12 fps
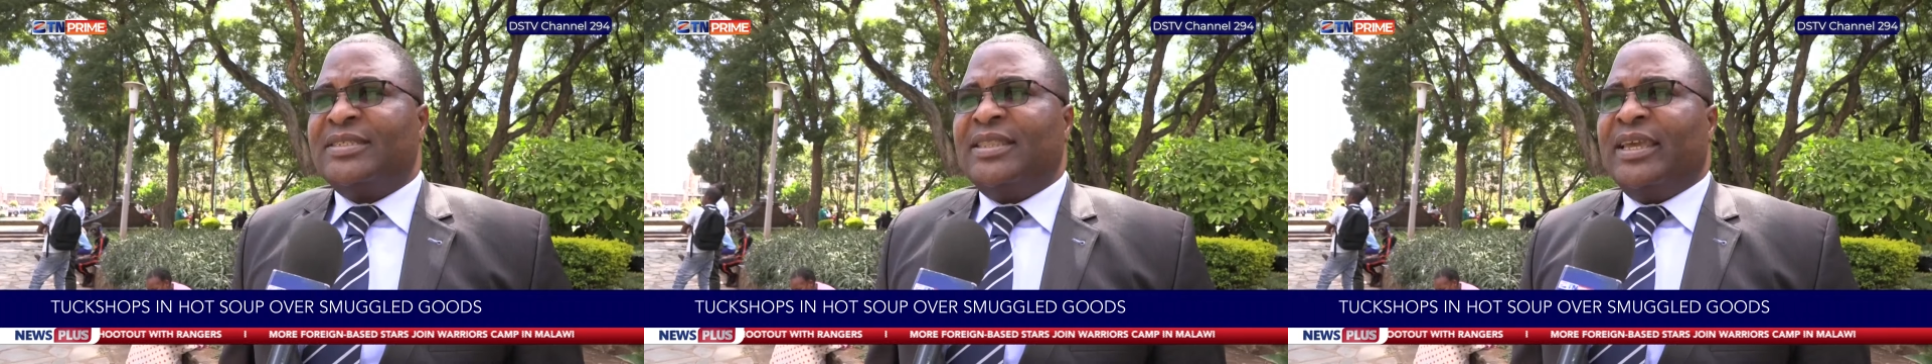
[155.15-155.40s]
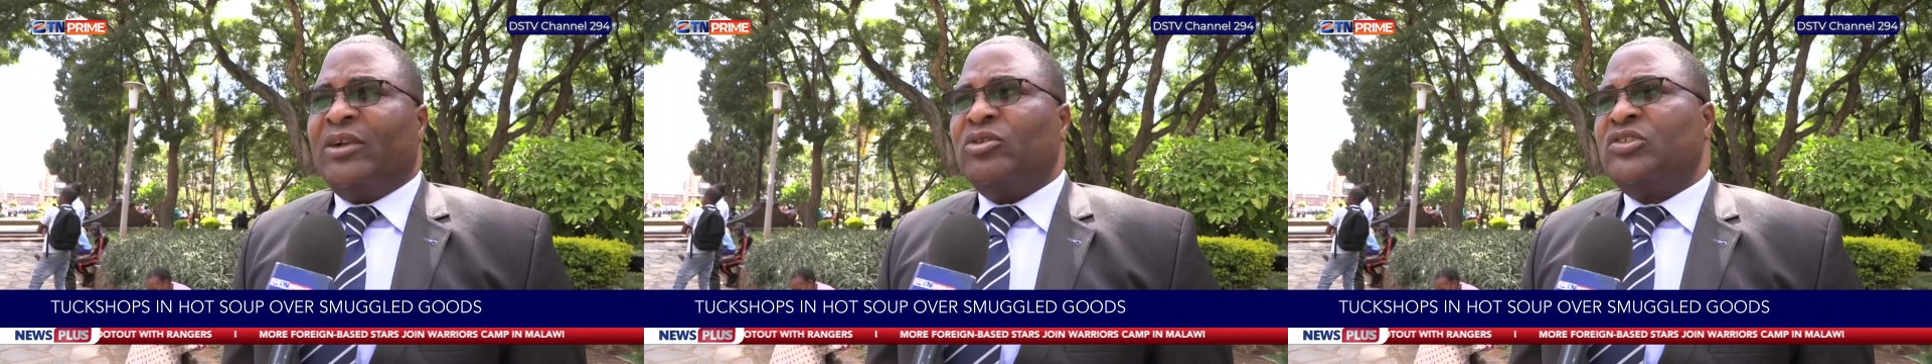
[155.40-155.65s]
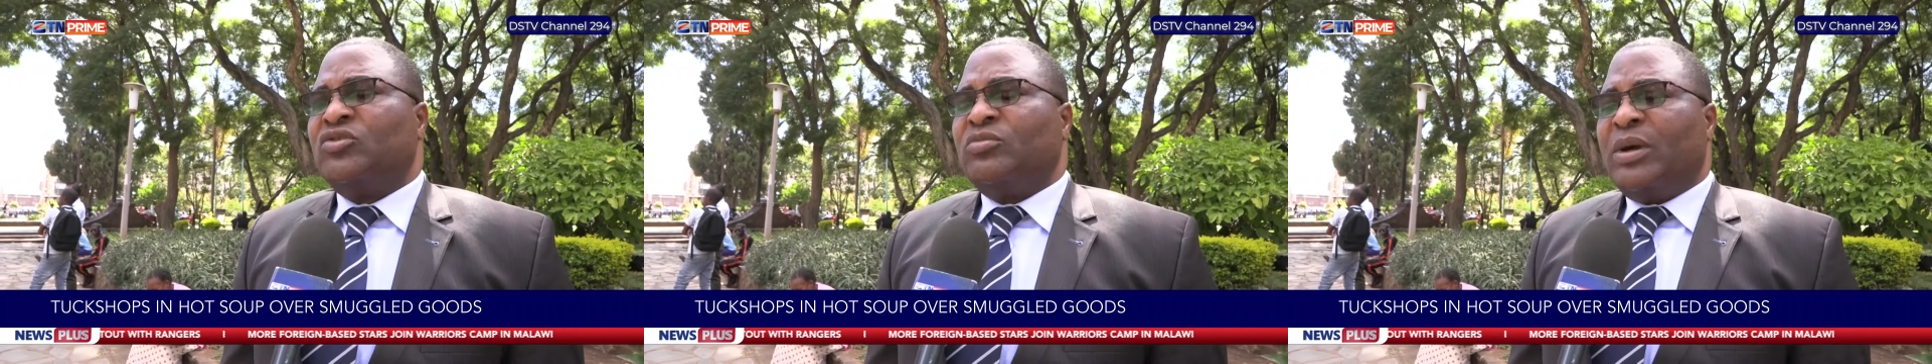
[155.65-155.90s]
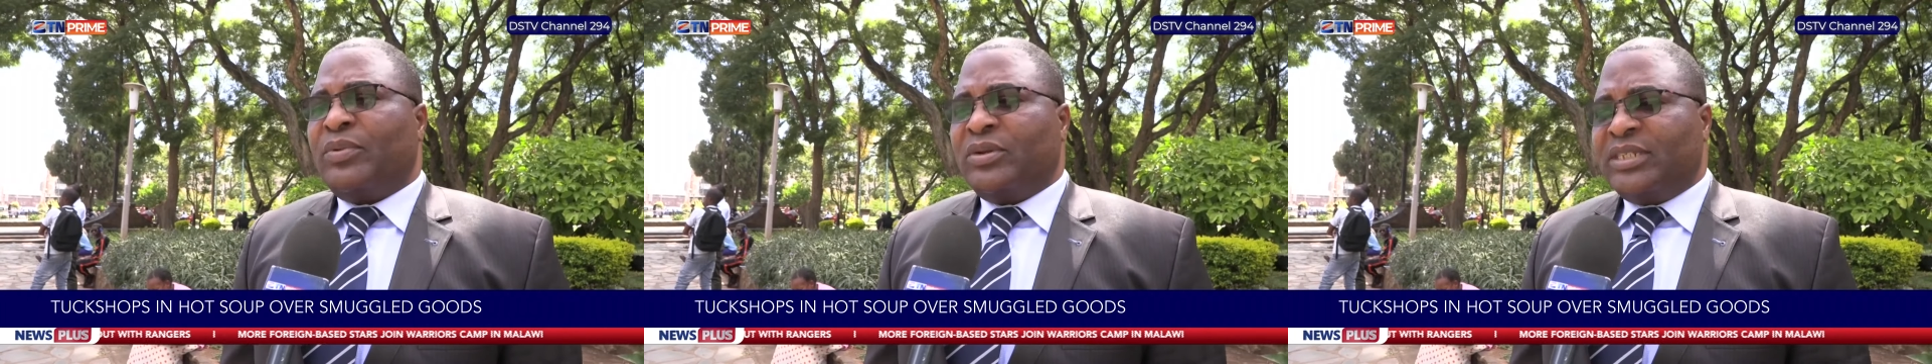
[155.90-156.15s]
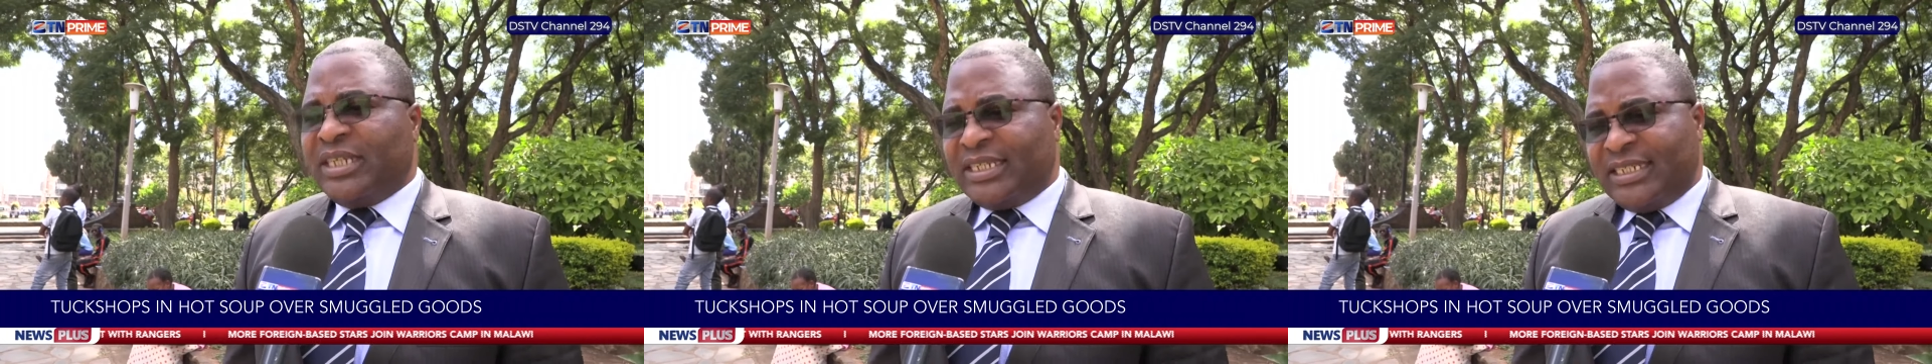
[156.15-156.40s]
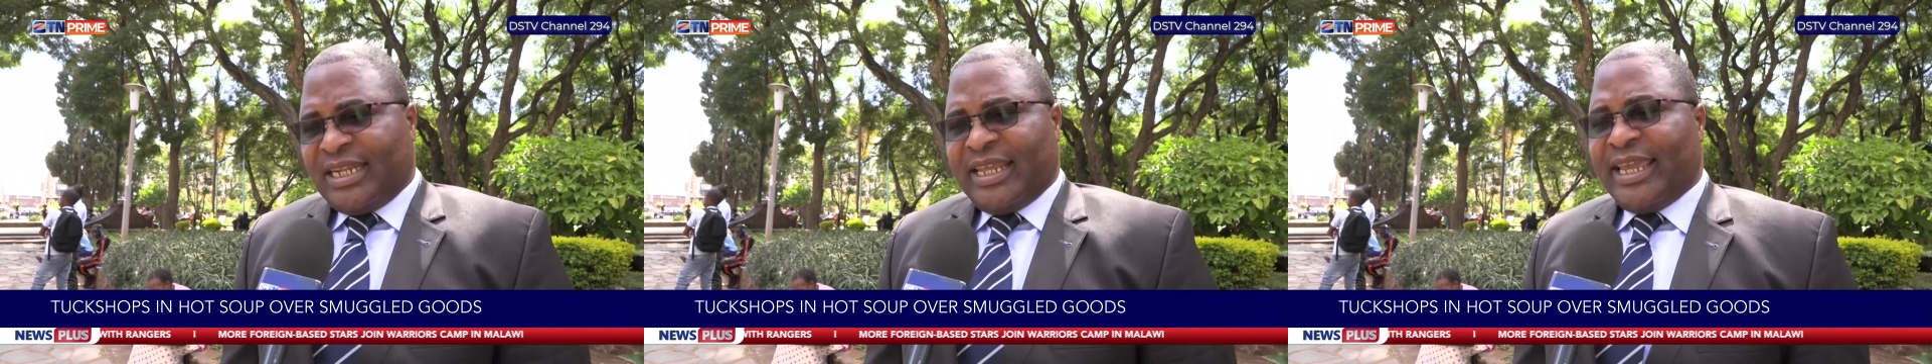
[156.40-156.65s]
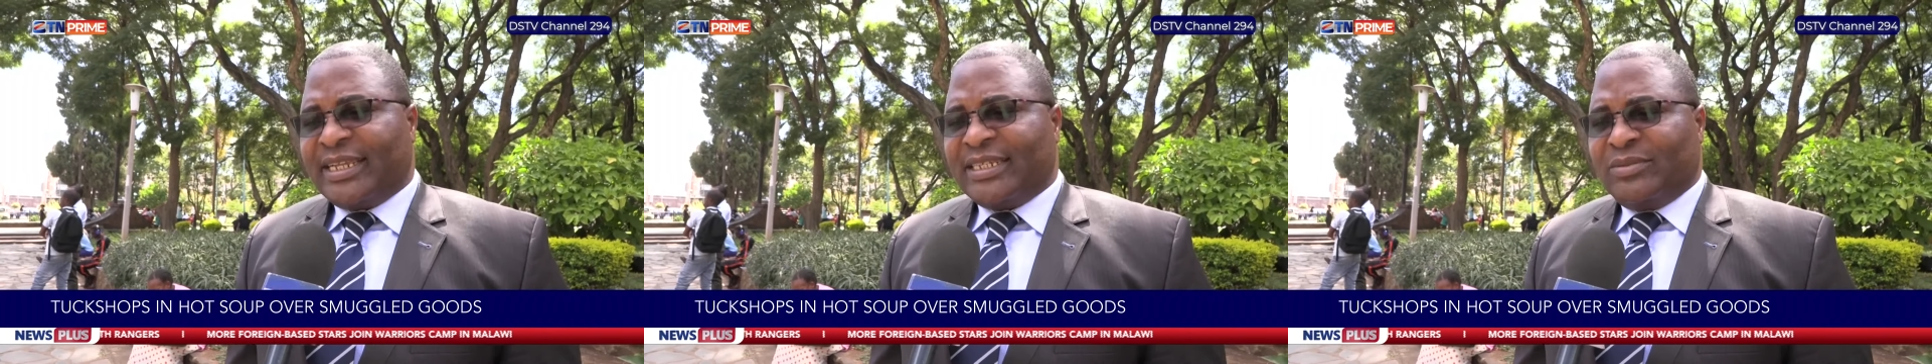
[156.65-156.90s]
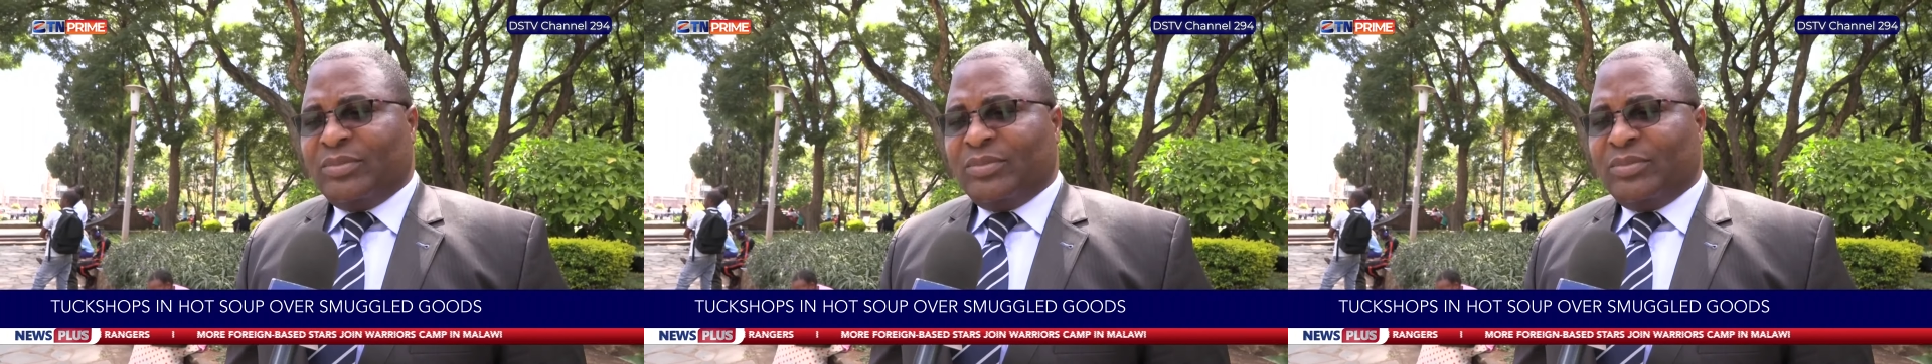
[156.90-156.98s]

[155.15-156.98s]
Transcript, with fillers: the Consumer Protection Act,